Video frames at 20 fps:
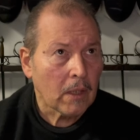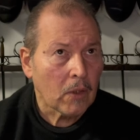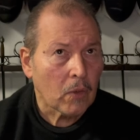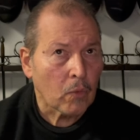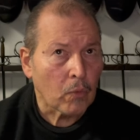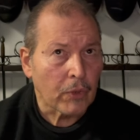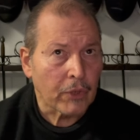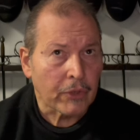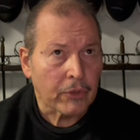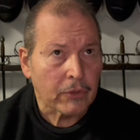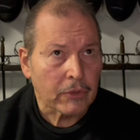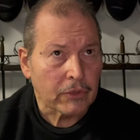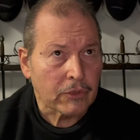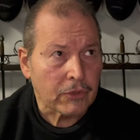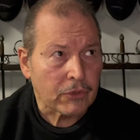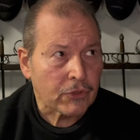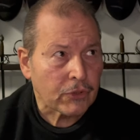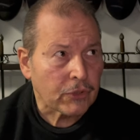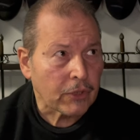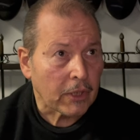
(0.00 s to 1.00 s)
We could
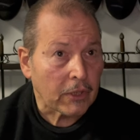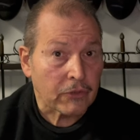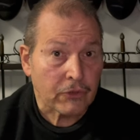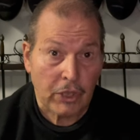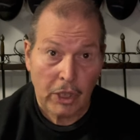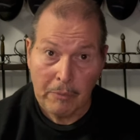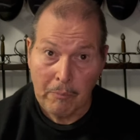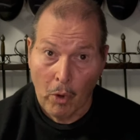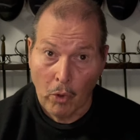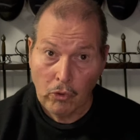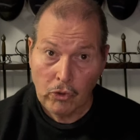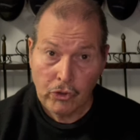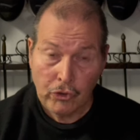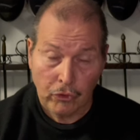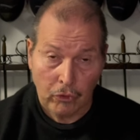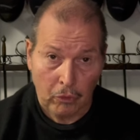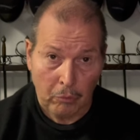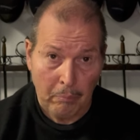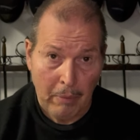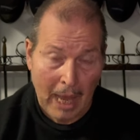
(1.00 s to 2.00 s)
discuss
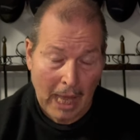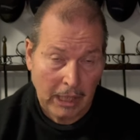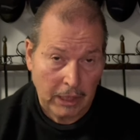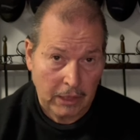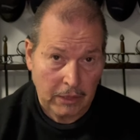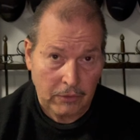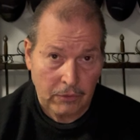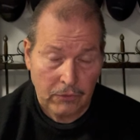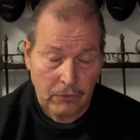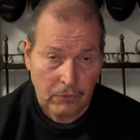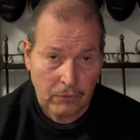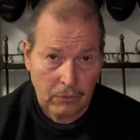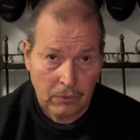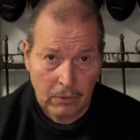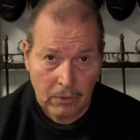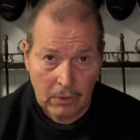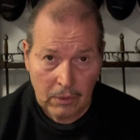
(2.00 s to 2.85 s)
emotional balance.